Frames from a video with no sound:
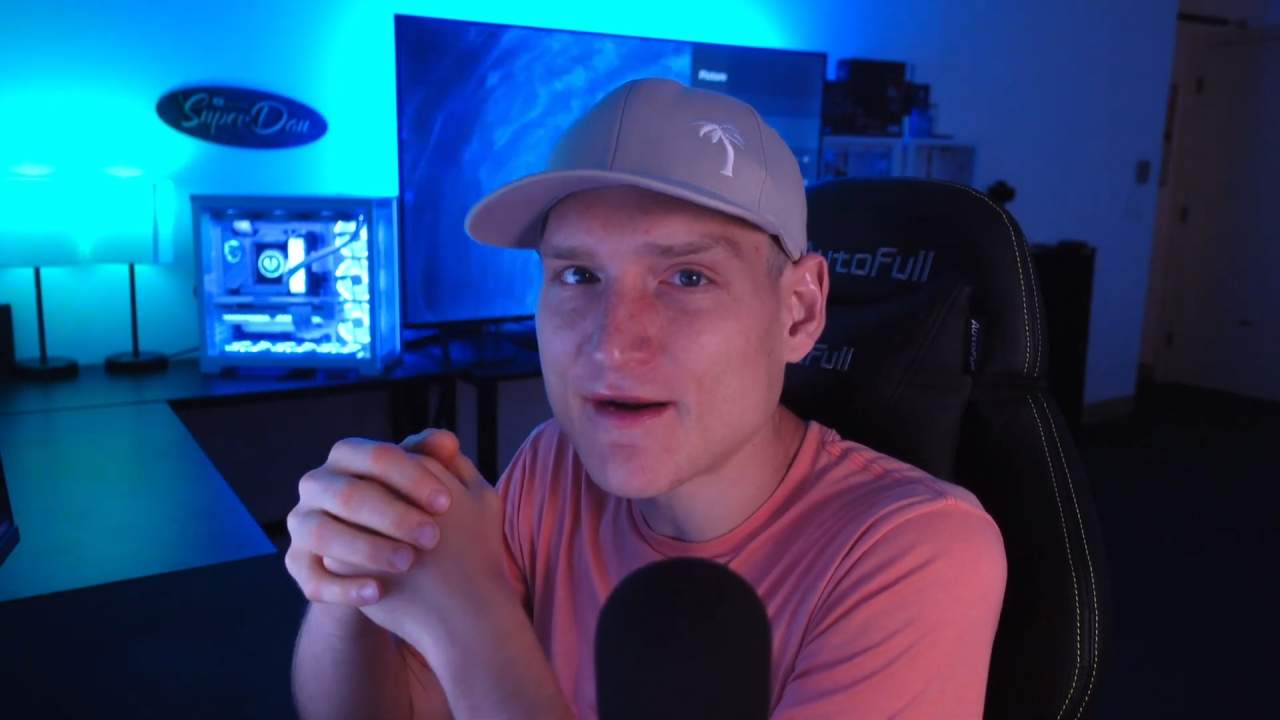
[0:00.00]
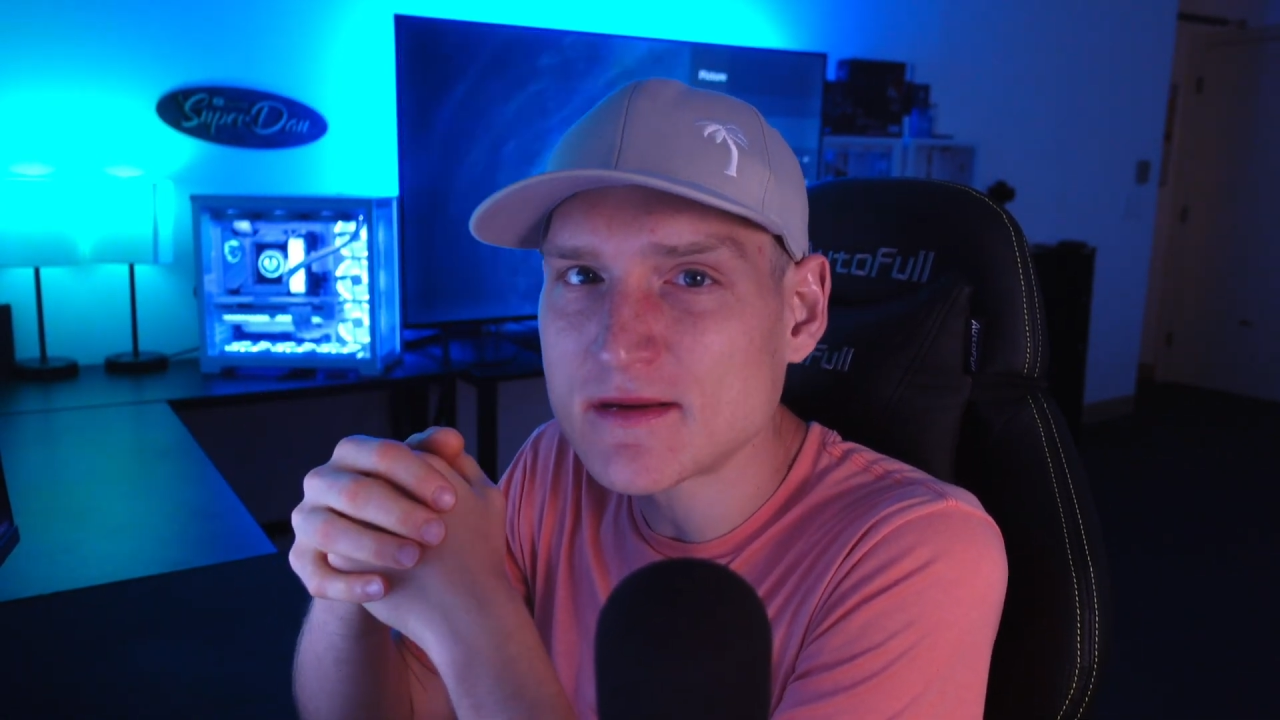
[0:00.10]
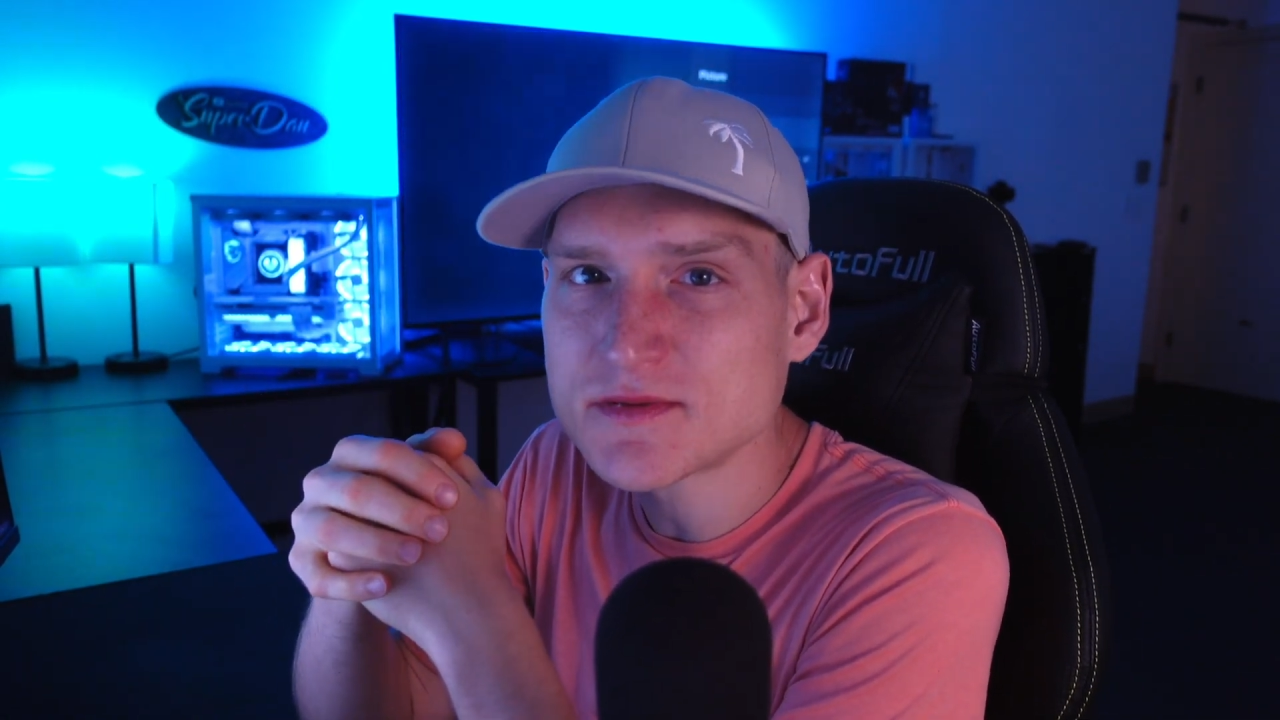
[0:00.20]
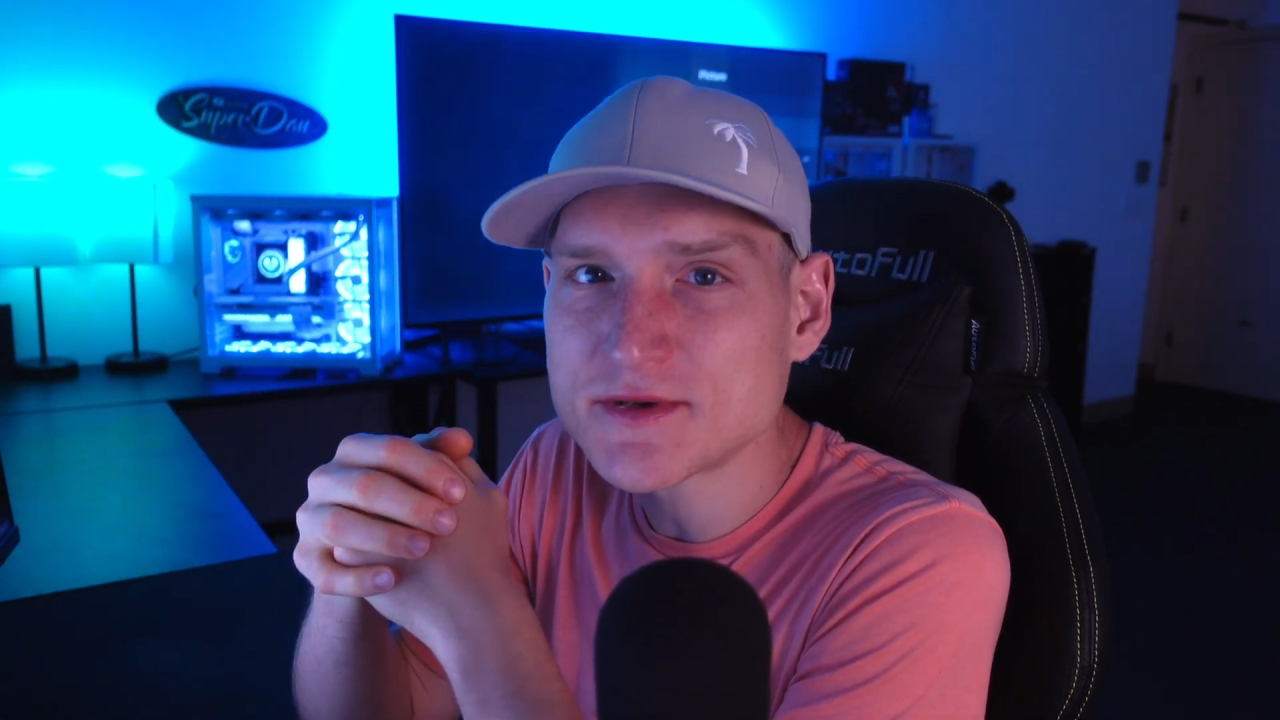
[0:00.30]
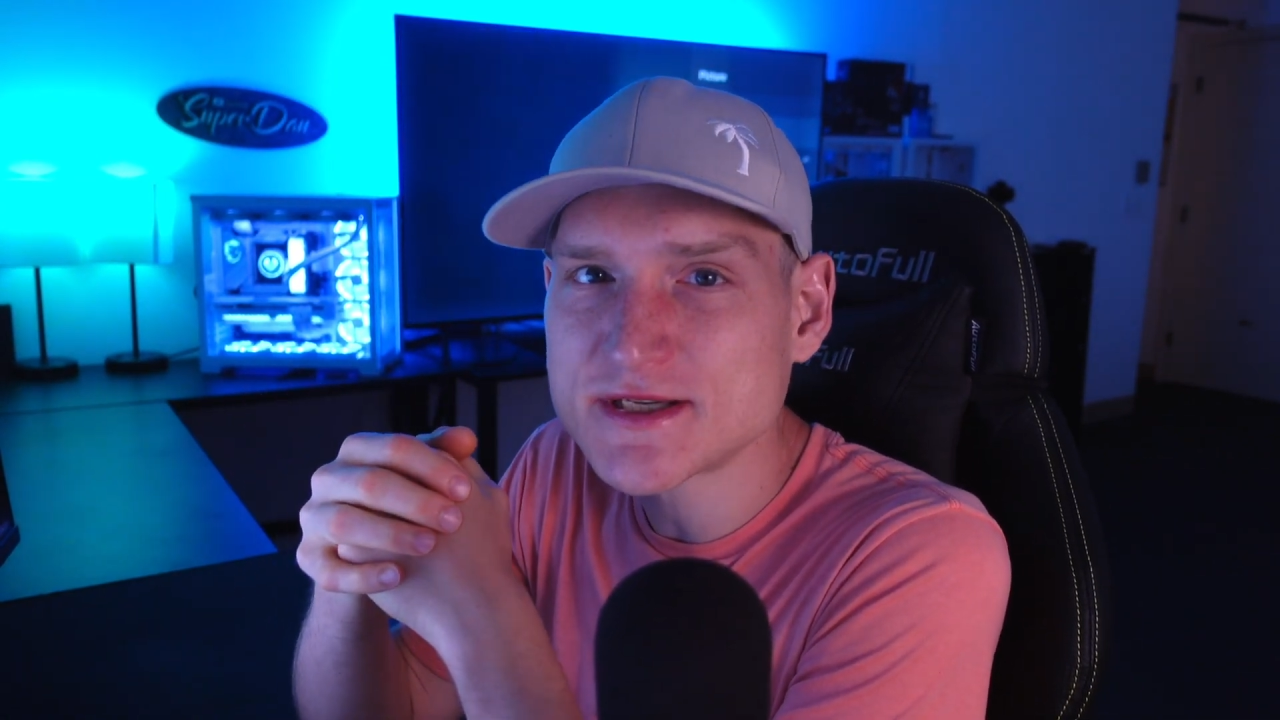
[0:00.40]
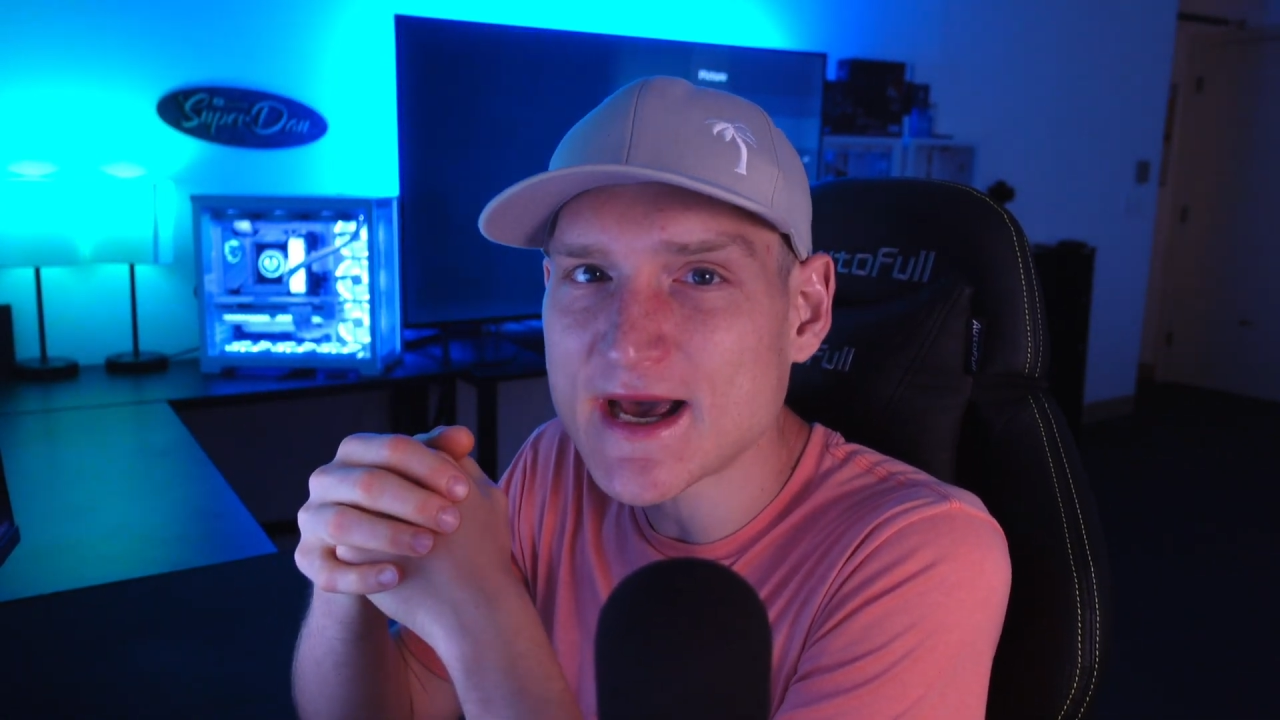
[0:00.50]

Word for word: frames per